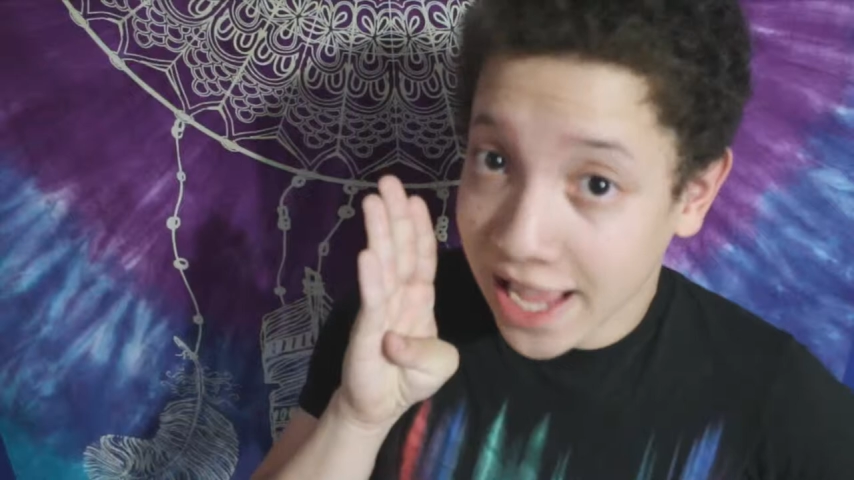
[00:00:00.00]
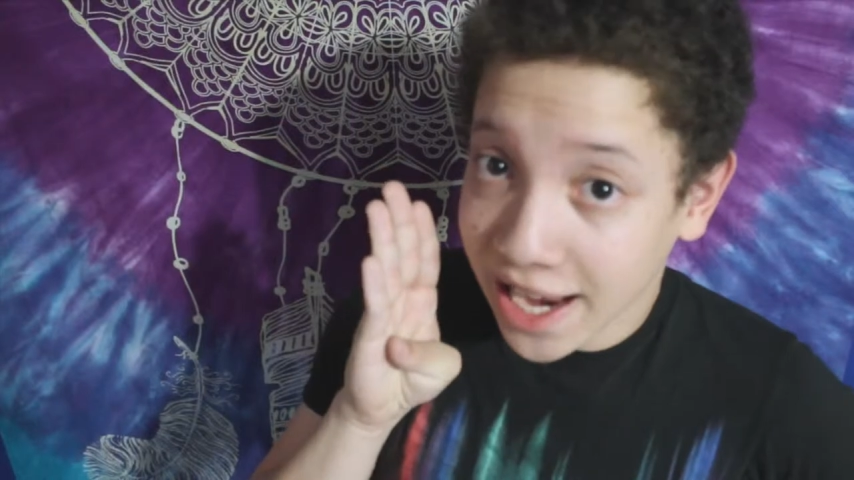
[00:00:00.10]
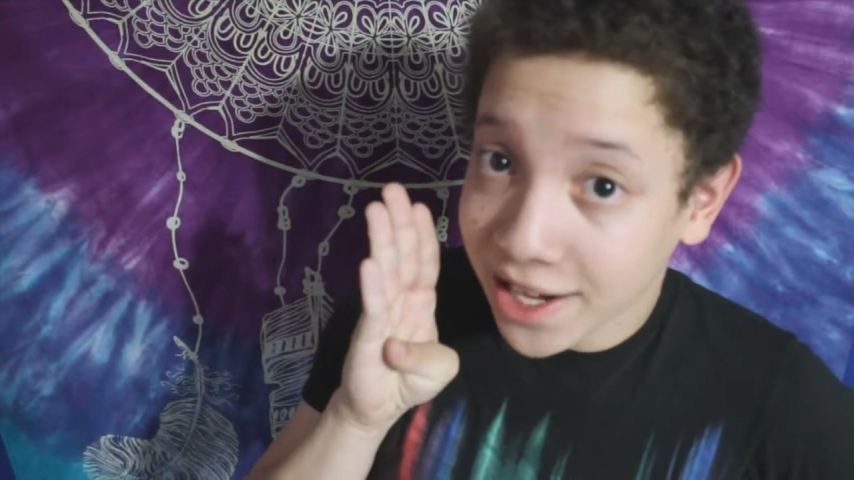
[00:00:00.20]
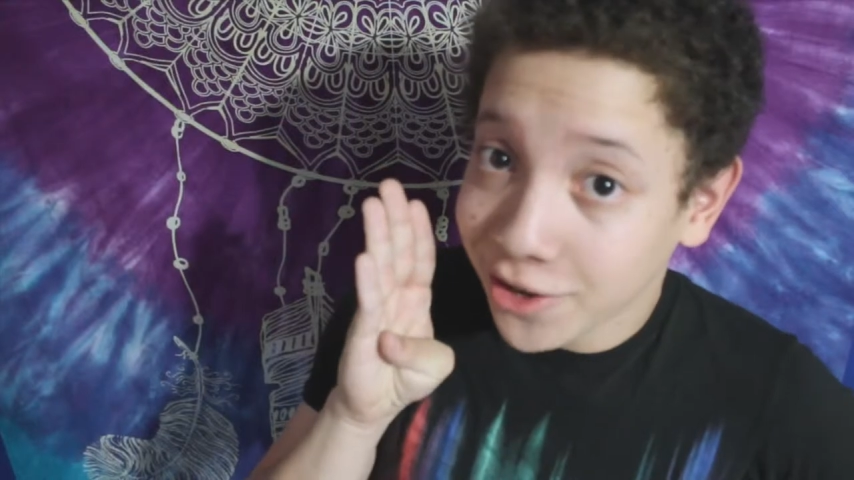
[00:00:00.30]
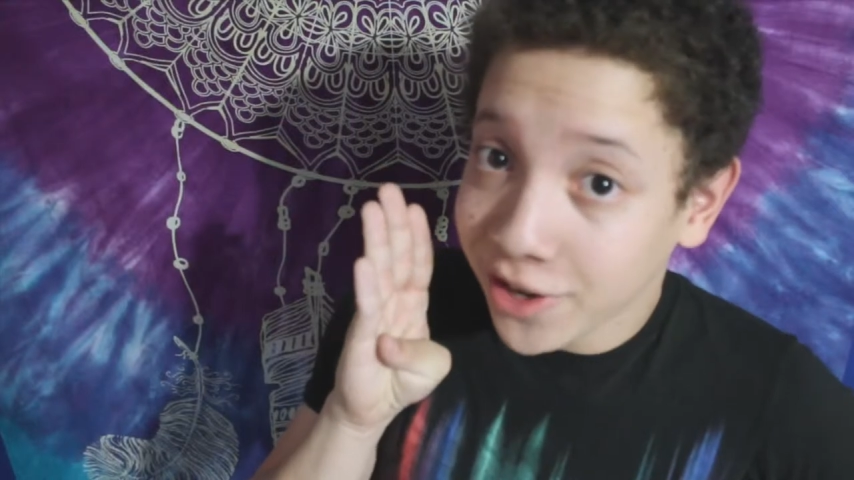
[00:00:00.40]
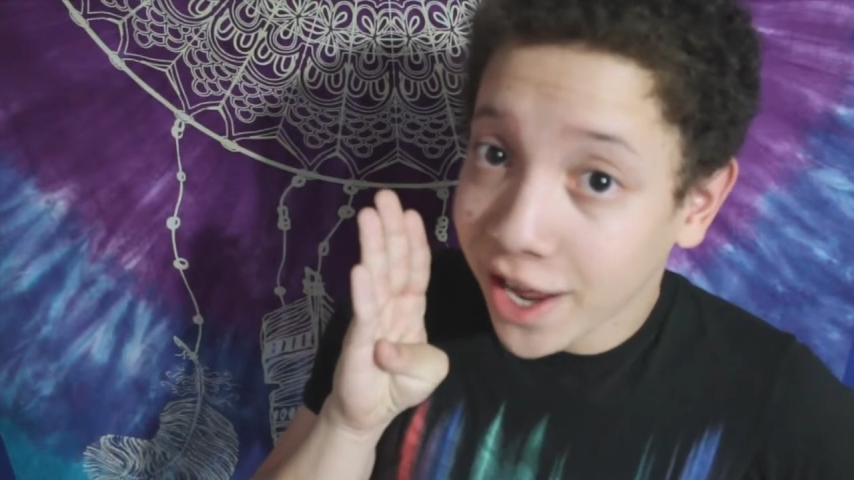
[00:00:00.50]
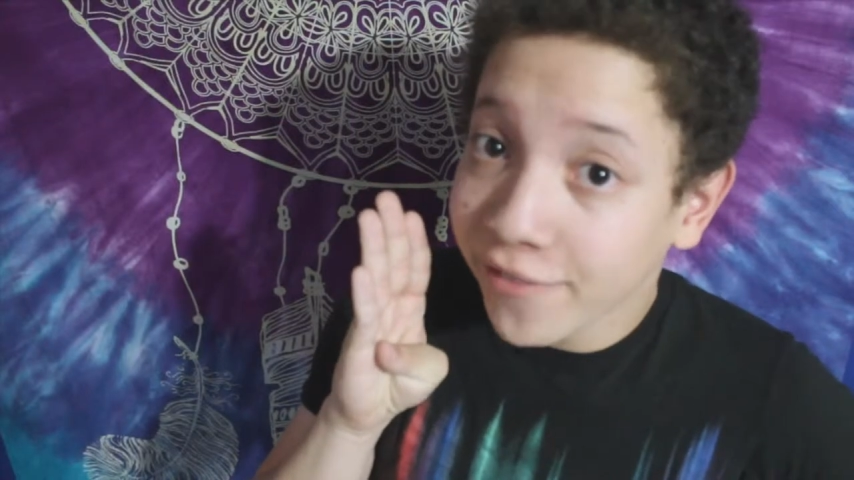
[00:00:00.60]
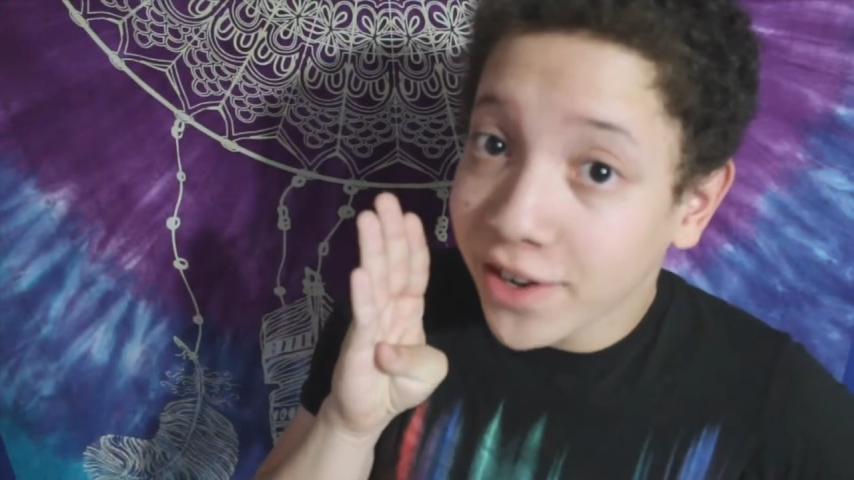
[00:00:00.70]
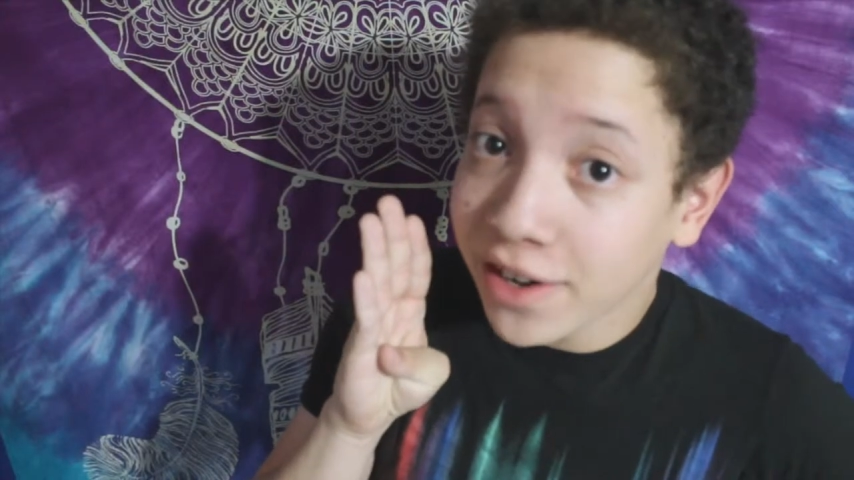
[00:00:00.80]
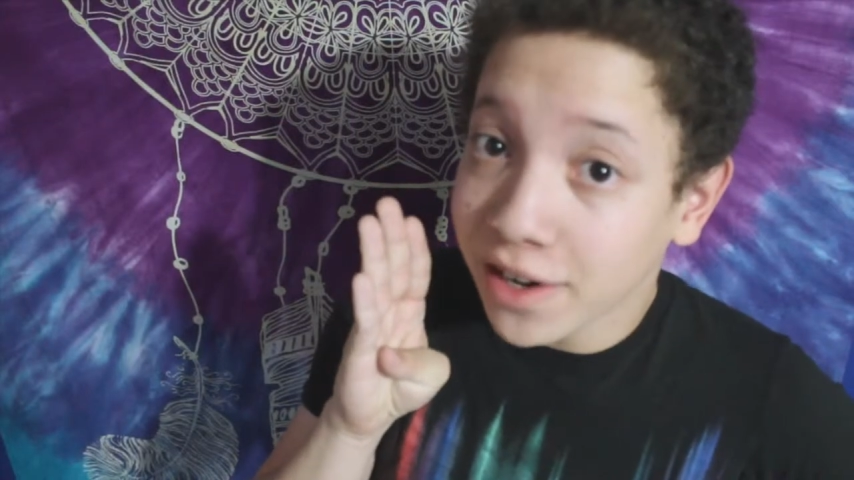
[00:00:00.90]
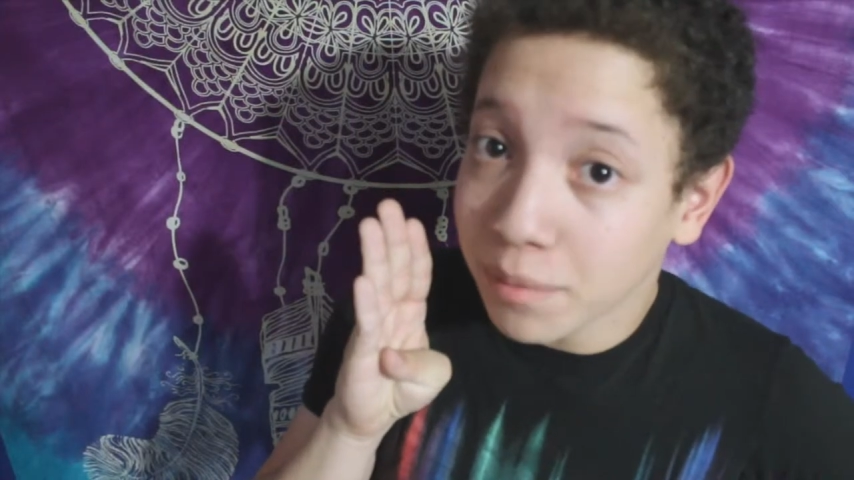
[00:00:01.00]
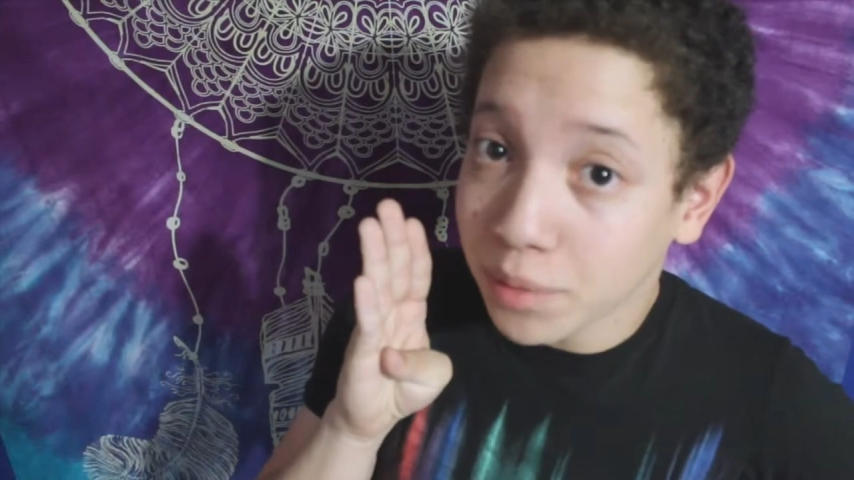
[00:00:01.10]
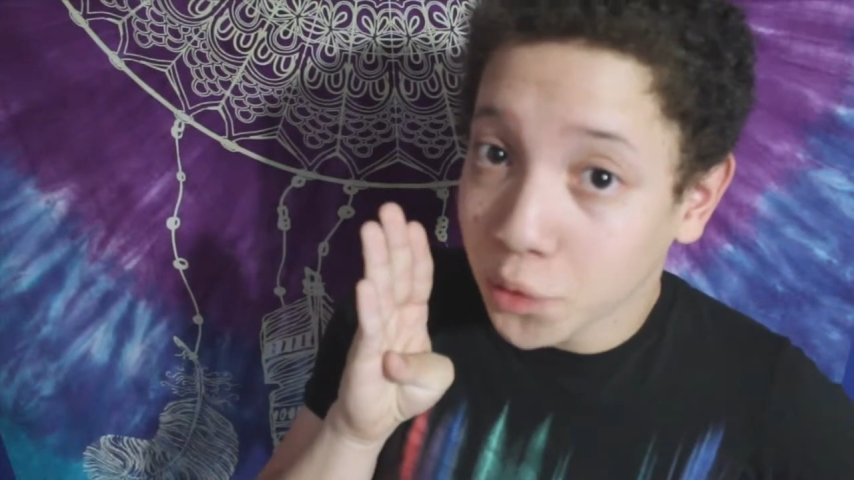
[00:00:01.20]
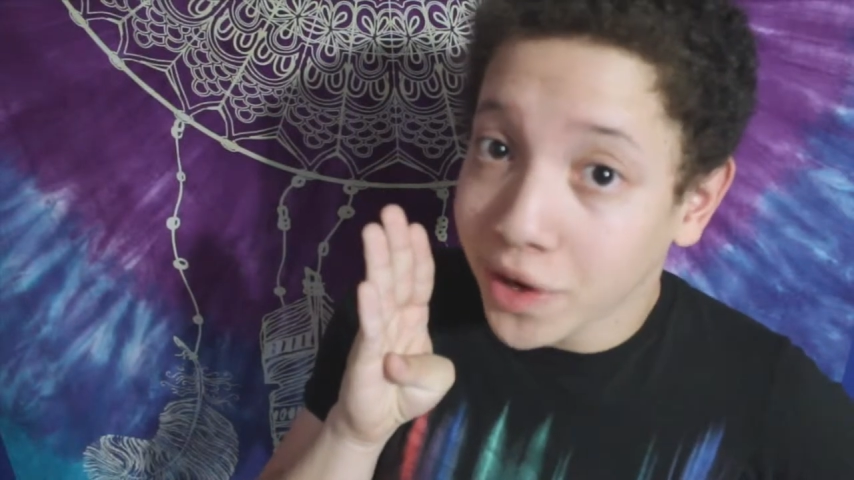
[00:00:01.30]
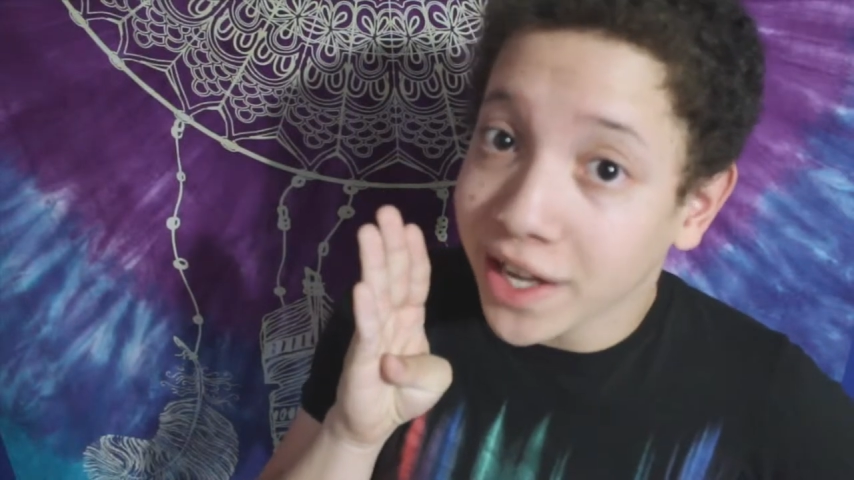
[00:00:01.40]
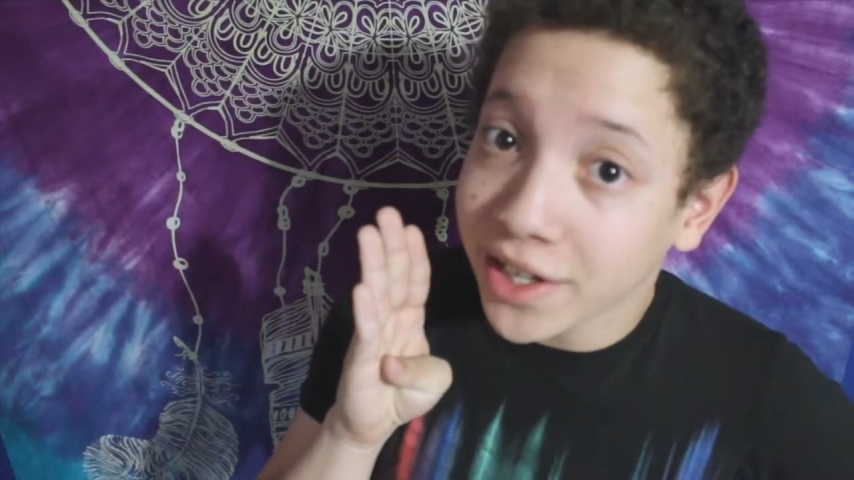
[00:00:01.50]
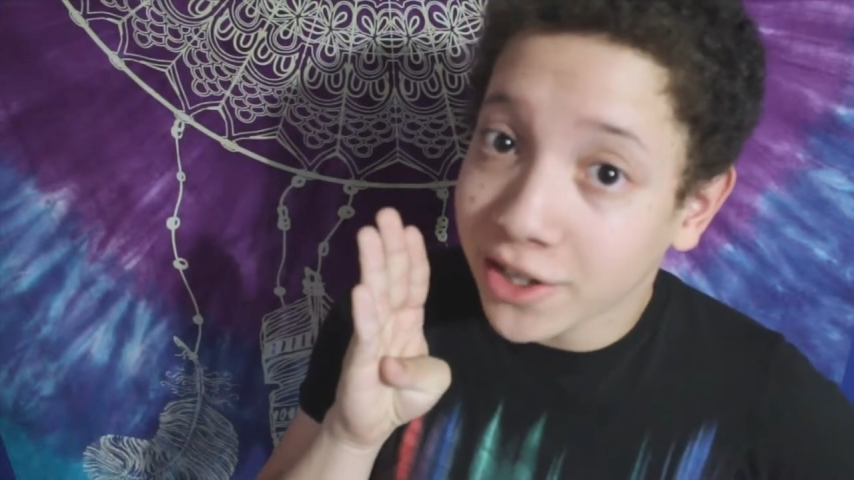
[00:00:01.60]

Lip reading: Side note, if you're an employee at